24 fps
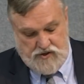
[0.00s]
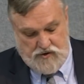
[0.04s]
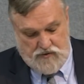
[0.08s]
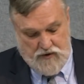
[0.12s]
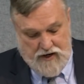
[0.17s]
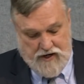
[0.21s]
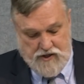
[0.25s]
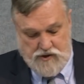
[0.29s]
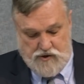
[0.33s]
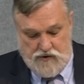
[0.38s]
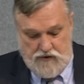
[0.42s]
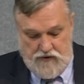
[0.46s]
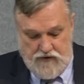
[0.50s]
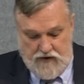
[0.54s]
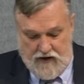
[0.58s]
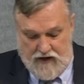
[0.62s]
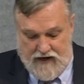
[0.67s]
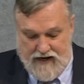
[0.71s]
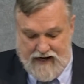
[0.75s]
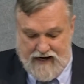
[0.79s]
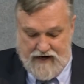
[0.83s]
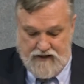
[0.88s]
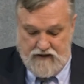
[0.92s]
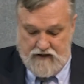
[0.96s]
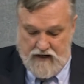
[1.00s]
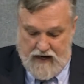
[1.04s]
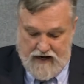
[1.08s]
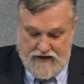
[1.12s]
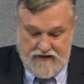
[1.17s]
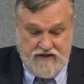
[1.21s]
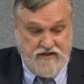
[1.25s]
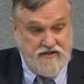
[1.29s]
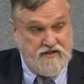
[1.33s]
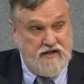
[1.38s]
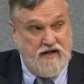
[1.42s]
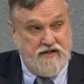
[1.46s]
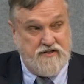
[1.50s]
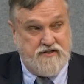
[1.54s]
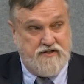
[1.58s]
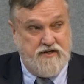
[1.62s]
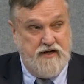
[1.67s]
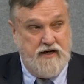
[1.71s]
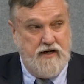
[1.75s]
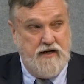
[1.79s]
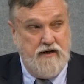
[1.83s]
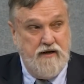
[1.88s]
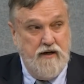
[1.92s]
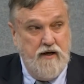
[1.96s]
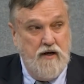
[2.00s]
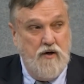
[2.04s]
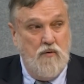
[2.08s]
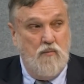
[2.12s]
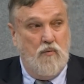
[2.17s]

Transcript: stranger in the land. God does not see.